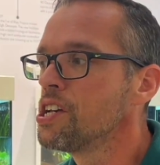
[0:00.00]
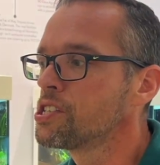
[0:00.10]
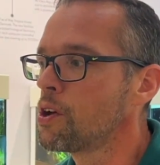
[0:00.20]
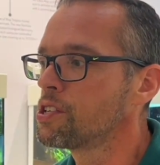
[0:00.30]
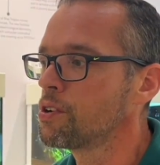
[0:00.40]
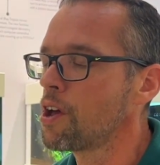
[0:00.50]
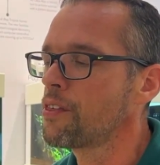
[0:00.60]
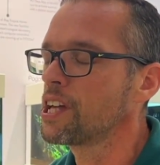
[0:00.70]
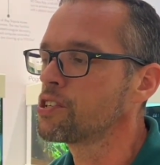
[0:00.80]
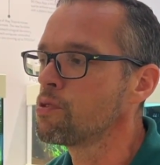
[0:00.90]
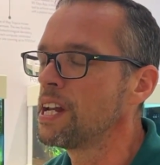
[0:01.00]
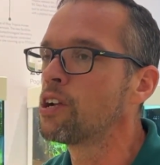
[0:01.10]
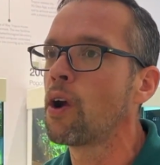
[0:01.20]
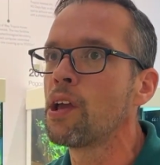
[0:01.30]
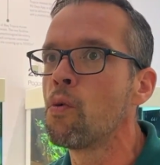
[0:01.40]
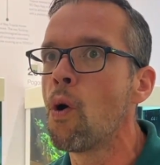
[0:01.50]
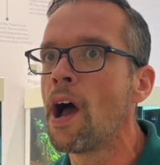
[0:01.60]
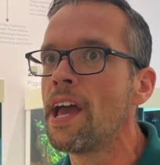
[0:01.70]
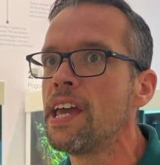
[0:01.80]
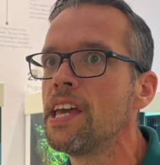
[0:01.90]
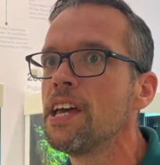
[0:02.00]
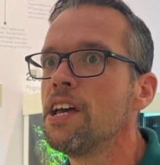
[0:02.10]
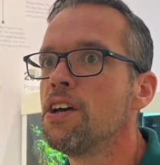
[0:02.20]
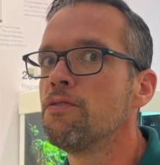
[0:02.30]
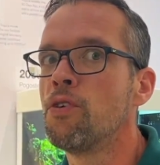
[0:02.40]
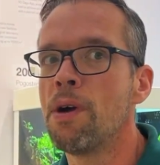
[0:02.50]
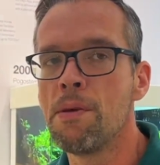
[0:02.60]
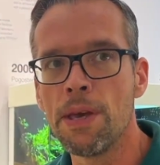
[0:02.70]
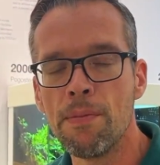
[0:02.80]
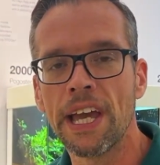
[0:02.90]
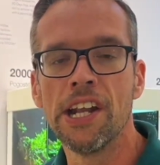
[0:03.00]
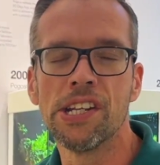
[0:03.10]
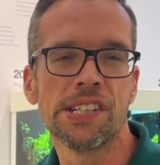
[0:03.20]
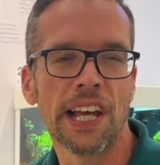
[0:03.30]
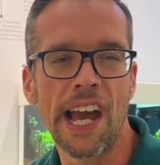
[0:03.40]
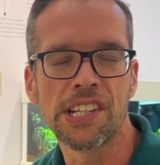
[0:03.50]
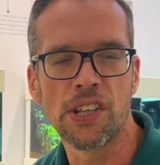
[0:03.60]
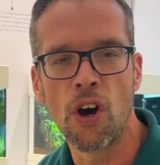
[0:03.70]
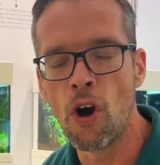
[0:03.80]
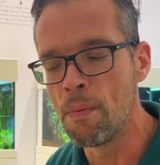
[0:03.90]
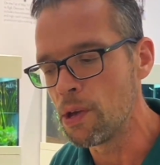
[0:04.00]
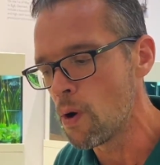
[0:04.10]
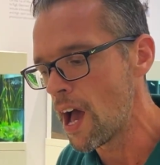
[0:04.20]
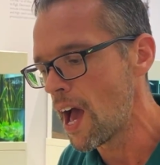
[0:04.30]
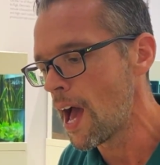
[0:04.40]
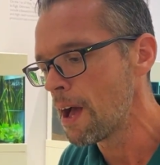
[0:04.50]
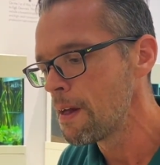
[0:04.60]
So I think it's a really great way for maybe beginners to get into the hobby where